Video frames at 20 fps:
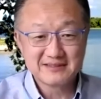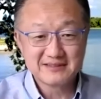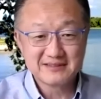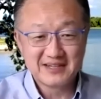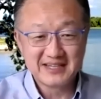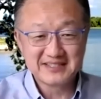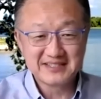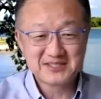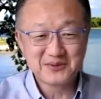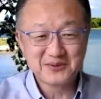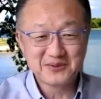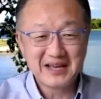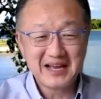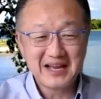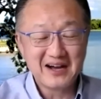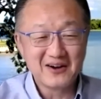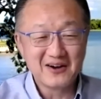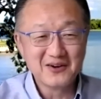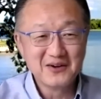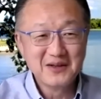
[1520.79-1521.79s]
Right? So
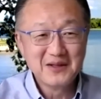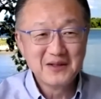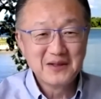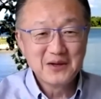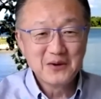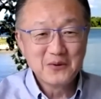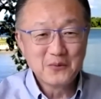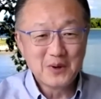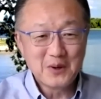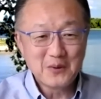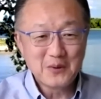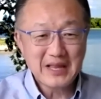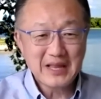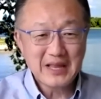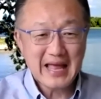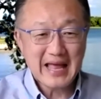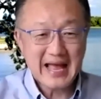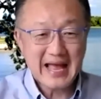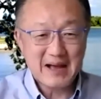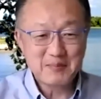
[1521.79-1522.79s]
now, what will
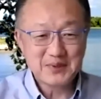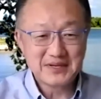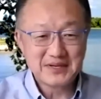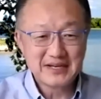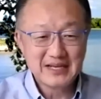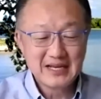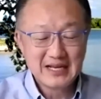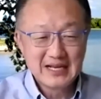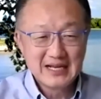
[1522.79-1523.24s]
happen?